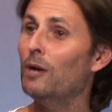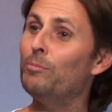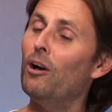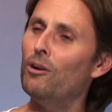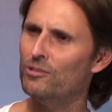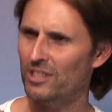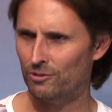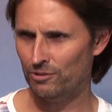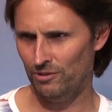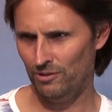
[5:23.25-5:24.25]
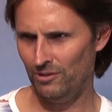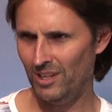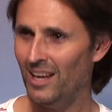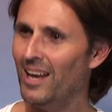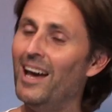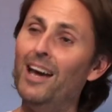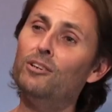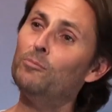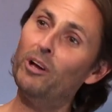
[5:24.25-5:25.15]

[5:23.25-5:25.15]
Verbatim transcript: opposing truth, and